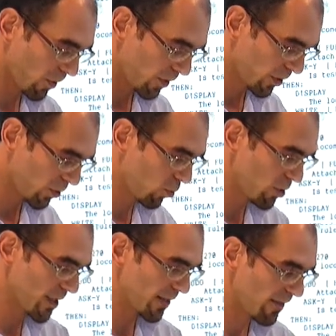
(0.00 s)

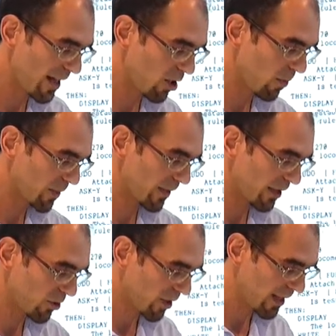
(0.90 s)
used, developed,
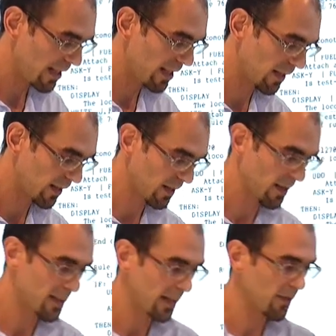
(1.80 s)
and trendy in
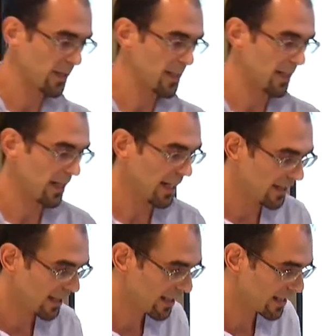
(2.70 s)
the 70s and
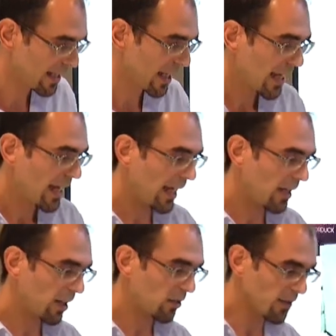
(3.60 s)
80s.
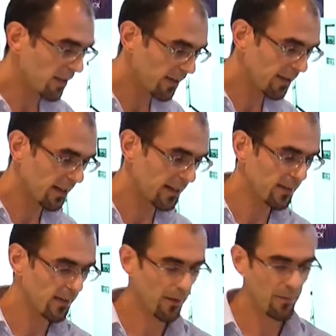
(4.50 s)
And another thing
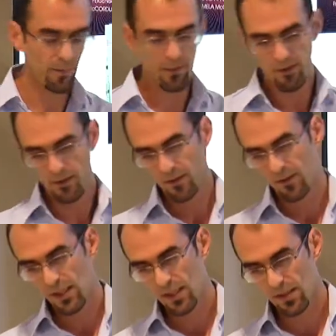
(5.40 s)
that
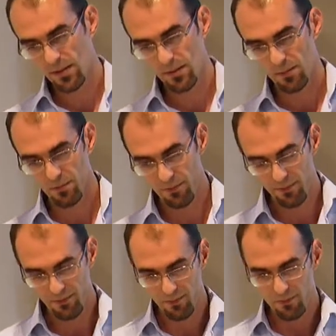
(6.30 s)
these
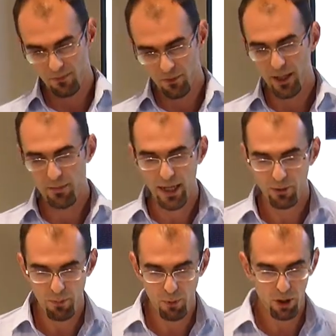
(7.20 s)
really bad
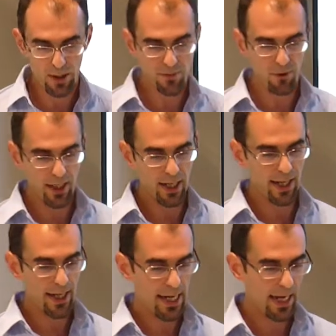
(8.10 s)
reports for
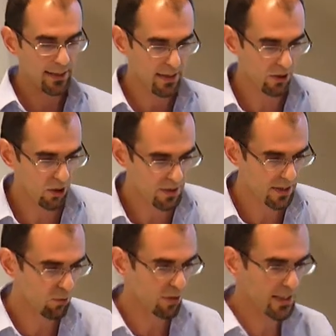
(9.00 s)
AI had as a
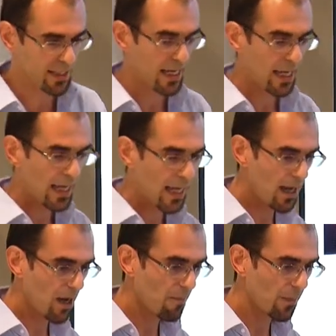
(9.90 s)
consequence,
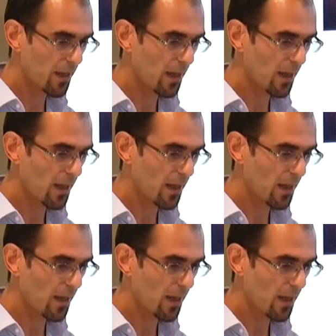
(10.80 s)
and